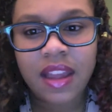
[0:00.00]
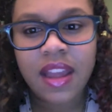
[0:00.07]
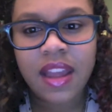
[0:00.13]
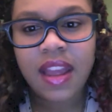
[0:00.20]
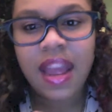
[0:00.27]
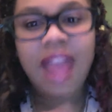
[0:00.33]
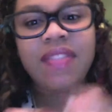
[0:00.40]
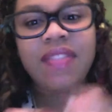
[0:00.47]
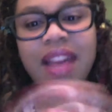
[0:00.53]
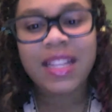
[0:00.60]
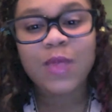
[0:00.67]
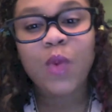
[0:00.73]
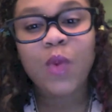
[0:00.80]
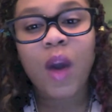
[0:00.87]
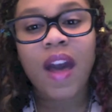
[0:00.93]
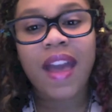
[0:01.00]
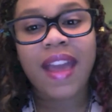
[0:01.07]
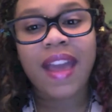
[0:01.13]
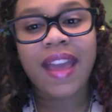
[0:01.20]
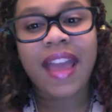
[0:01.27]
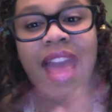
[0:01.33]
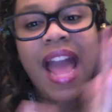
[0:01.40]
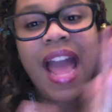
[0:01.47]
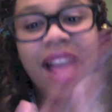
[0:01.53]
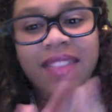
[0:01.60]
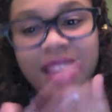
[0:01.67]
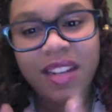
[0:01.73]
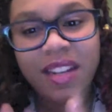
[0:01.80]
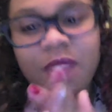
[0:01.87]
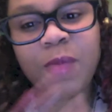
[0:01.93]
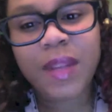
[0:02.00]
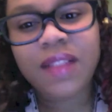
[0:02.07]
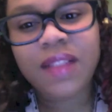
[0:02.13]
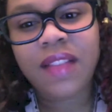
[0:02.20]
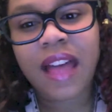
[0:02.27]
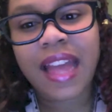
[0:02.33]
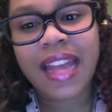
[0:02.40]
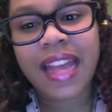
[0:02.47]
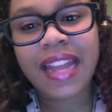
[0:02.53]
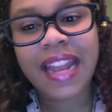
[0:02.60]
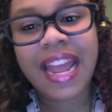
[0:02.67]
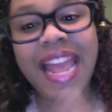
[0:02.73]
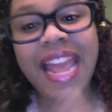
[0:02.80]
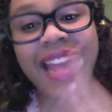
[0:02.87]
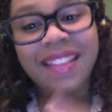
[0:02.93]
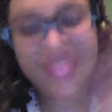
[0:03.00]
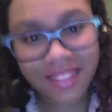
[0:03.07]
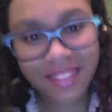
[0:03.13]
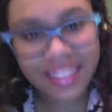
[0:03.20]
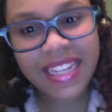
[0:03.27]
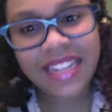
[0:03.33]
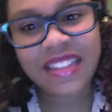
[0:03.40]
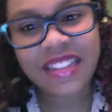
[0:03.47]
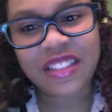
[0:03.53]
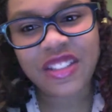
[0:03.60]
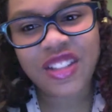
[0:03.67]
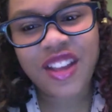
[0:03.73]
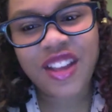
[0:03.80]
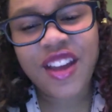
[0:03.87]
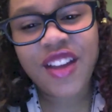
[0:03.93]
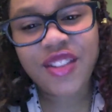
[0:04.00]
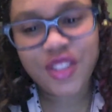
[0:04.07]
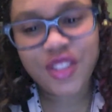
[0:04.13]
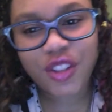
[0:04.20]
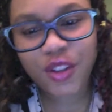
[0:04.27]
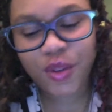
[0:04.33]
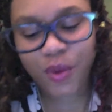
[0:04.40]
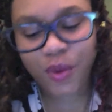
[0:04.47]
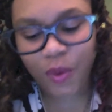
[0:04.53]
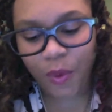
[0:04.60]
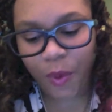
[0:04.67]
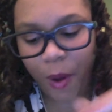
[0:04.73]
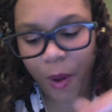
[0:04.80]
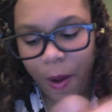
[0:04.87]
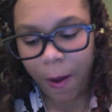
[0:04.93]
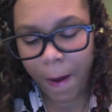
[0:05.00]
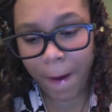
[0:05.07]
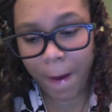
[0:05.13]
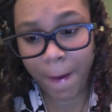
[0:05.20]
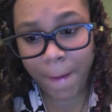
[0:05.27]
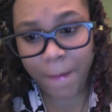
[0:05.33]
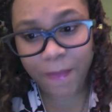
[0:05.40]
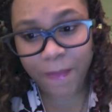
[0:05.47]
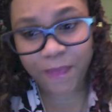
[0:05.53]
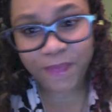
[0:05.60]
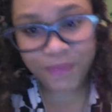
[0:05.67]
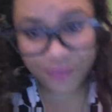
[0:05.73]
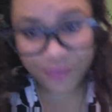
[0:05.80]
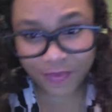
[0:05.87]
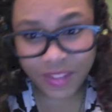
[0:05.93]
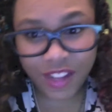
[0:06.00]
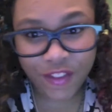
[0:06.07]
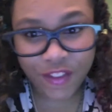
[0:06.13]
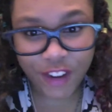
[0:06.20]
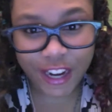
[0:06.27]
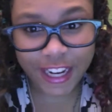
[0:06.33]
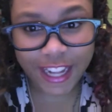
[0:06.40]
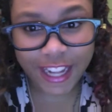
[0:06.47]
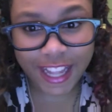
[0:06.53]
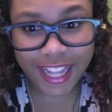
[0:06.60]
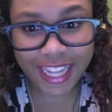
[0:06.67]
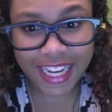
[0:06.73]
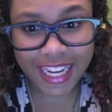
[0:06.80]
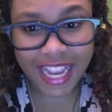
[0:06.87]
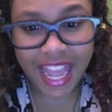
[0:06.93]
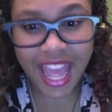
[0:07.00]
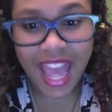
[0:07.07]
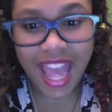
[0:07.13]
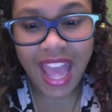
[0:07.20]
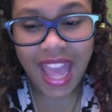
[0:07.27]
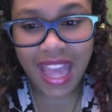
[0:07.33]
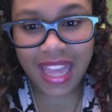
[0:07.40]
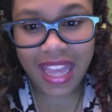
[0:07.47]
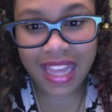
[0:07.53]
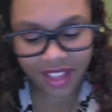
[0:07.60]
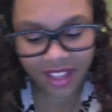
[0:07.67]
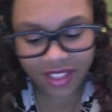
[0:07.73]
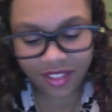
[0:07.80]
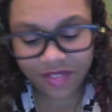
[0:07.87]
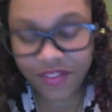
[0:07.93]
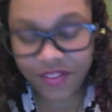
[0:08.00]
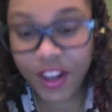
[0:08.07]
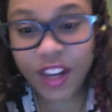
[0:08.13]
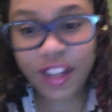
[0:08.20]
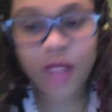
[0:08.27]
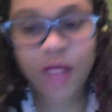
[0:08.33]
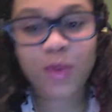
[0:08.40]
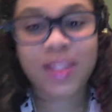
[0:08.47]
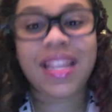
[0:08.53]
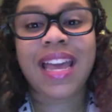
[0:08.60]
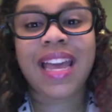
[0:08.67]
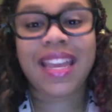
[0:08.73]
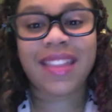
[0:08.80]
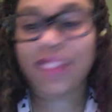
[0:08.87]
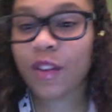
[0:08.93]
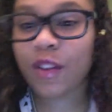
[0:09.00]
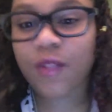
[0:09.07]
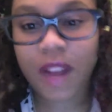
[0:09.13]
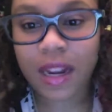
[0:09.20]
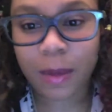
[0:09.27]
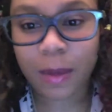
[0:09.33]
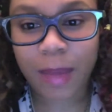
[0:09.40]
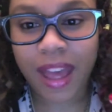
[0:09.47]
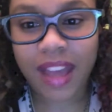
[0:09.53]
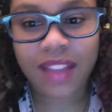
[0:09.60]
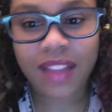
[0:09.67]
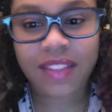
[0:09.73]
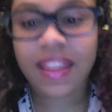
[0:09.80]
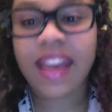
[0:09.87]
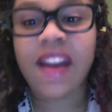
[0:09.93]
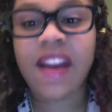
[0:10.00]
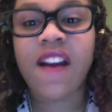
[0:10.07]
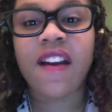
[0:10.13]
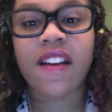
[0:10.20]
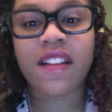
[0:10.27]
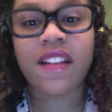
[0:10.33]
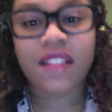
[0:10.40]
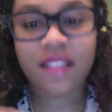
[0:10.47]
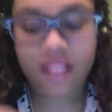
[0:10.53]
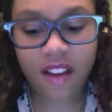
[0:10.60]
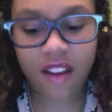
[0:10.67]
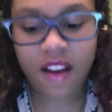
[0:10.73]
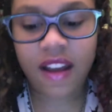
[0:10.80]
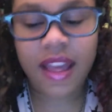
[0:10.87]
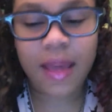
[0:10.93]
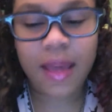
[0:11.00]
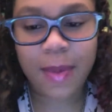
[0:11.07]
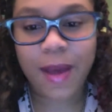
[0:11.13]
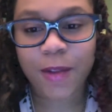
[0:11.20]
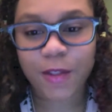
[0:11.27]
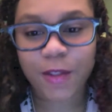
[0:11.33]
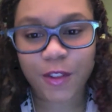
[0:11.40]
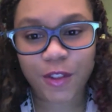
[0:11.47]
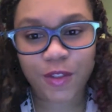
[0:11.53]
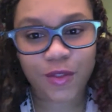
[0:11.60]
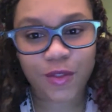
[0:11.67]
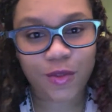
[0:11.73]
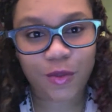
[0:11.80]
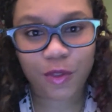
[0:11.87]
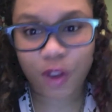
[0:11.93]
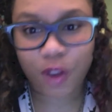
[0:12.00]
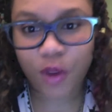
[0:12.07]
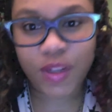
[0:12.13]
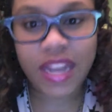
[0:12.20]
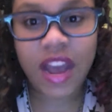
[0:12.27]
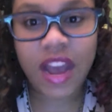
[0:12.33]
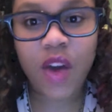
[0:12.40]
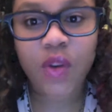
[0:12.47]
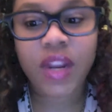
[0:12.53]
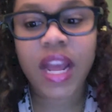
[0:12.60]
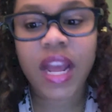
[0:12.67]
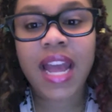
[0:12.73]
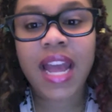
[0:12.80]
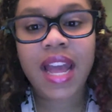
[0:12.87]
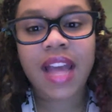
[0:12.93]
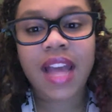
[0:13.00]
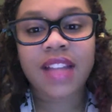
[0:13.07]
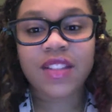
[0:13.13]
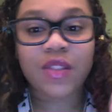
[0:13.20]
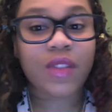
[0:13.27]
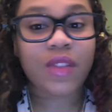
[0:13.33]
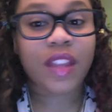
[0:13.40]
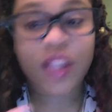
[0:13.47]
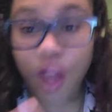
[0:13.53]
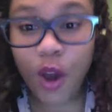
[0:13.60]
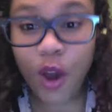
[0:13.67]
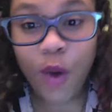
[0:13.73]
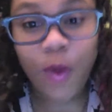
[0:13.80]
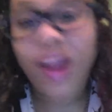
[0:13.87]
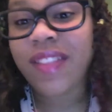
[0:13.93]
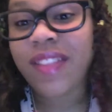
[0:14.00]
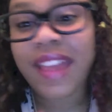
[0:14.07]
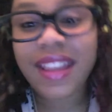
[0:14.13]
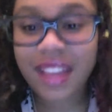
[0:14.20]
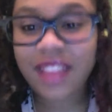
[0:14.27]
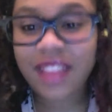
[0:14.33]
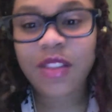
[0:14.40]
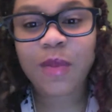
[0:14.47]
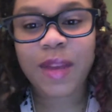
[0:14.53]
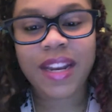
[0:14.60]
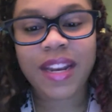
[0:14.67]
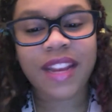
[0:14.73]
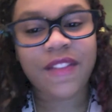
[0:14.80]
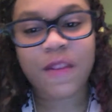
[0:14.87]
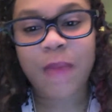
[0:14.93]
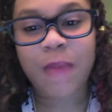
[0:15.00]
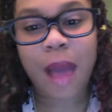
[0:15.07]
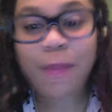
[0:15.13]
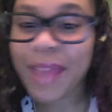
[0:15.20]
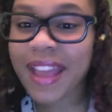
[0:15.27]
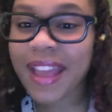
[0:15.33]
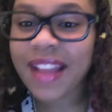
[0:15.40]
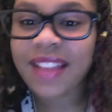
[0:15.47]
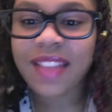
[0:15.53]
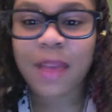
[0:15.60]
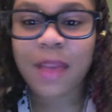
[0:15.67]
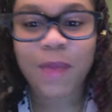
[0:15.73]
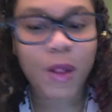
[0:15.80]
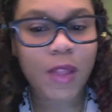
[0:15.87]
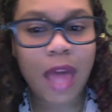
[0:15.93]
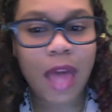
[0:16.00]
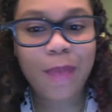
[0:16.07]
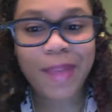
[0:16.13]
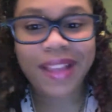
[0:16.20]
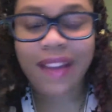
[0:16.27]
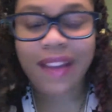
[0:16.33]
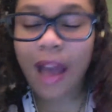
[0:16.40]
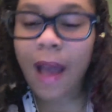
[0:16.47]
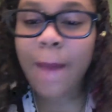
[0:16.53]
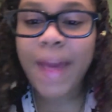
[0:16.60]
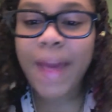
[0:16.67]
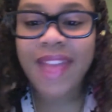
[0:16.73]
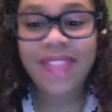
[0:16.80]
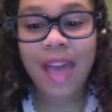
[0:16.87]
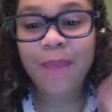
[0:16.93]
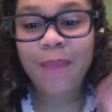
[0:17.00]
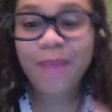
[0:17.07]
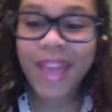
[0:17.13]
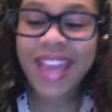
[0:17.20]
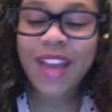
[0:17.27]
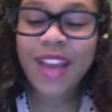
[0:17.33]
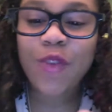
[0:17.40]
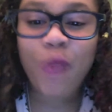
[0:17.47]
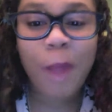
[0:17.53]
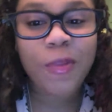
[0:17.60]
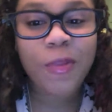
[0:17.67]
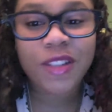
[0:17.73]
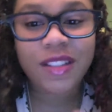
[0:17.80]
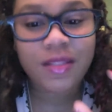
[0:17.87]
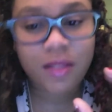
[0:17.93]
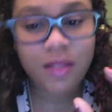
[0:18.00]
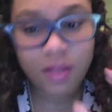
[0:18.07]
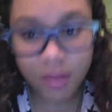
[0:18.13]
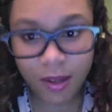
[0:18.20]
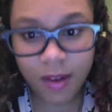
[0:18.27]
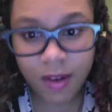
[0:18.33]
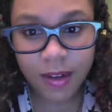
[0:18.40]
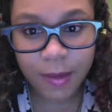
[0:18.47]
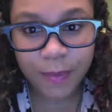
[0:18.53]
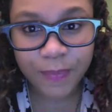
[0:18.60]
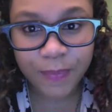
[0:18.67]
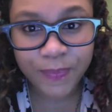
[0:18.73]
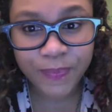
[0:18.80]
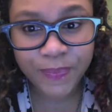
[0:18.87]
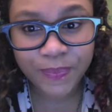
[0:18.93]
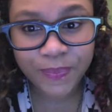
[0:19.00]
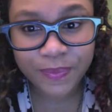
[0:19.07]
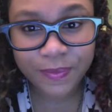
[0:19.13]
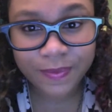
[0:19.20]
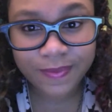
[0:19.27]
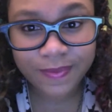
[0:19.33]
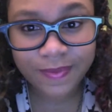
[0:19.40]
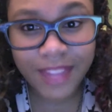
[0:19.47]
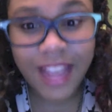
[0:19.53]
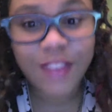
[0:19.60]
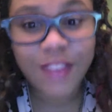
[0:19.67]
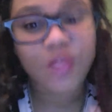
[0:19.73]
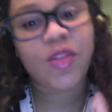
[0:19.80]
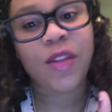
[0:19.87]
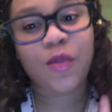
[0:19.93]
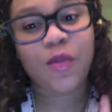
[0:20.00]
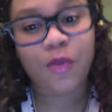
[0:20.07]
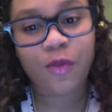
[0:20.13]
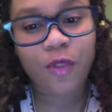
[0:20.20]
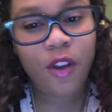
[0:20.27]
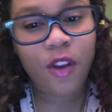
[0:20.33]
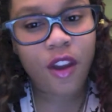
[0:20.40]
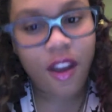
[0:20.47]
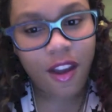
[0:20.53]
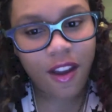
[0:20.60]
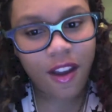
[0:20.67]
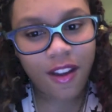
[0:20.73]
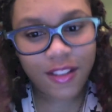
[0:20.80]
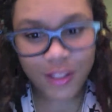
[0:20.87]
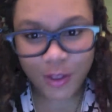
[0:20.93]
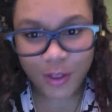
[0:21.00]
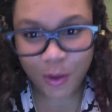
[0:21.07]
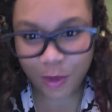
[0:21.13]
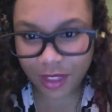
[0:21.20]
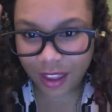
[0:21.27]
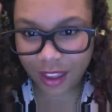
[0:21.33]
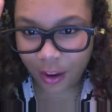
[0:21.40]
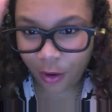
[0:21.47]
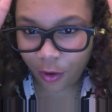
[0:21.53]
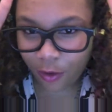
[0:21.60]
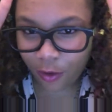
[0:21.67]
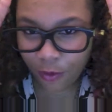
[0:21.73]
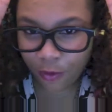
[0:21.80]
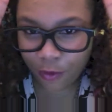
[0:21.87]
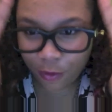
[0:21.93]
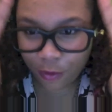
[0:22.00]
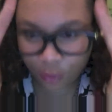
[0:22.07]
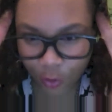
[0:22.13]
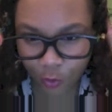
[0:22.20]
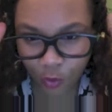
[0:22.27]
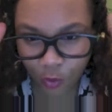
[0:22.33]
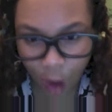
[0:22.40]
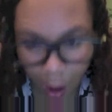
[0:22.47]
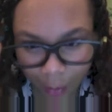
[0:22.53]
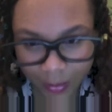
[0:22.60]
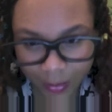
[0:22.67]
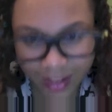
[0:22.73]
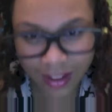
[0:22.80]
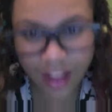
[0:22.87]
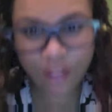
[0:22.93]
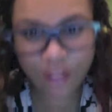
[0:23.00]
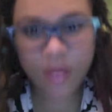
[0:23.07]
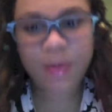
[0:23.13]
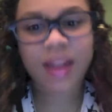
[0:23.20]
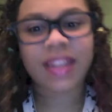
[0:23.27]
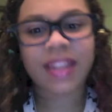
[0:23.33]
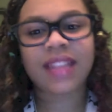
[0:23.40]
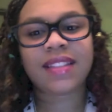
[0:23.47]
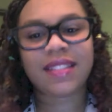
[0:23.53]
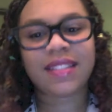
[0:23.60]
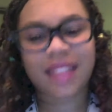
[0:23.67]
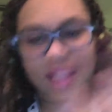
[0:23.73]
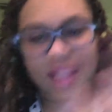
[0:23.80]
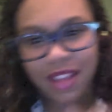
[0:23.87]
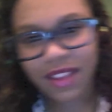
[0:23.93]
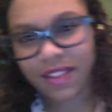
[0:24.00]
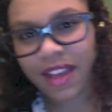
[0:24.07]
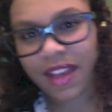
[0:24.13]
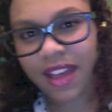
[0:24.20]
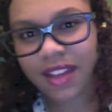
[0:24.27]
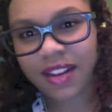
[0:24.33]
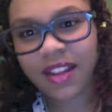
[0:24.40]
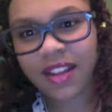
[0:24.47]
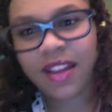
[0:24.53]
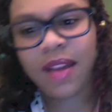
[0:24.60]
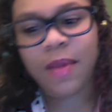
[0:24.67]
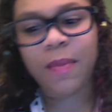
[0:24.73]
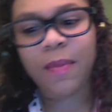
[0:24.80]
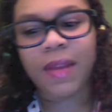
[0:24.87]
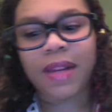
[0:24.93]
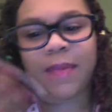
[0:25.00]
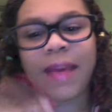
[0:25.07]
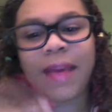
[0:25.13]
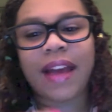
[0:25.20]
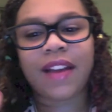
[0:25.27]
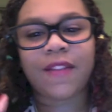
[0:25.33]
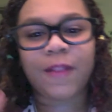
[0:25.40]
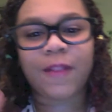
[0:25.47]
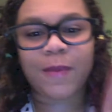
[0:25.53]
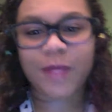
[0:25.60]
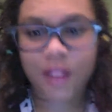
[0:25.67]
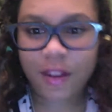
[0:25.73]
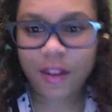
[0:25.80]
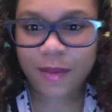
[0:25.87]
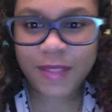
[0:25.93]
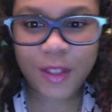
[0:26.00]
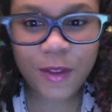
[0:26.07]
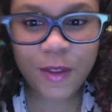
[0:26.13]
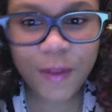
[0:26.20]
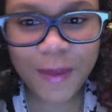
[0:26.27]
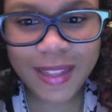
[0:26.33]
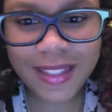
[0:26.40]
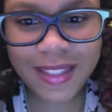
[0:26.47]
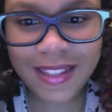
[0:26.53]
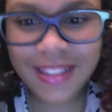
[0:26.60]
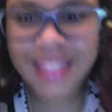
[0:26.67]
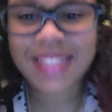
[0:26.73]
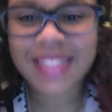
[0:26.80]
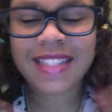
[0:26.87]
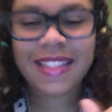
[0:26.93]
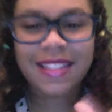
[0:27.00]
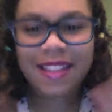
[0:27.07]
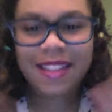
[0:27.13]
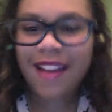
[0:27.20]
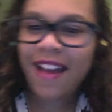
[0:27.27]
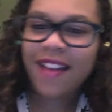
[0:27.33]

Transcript: And that's why at the end of Be the Light, it leads to Very Good. And Very Good was like, they're fighting back. They are not about to go down. So they go and they get their money from that bank. They blow that bank up, and that bank represents Stardom. So the robbing of the money is taking that money back from Stardom. So if it makes sense, yeah.